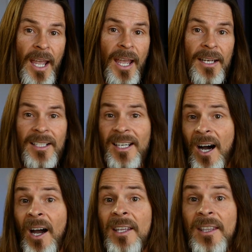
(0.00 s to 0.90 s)
and
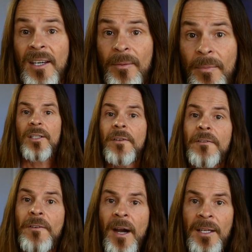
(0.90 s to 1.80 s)
guide them to
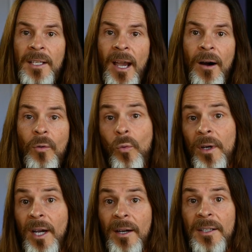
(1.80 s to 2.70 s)
find out
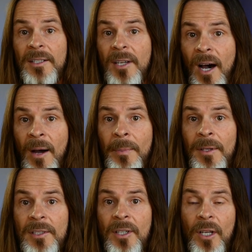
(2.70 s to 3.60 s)
what kind of
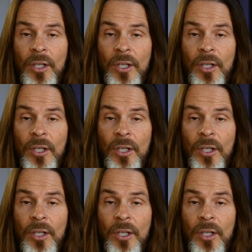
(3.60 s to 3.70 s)
topics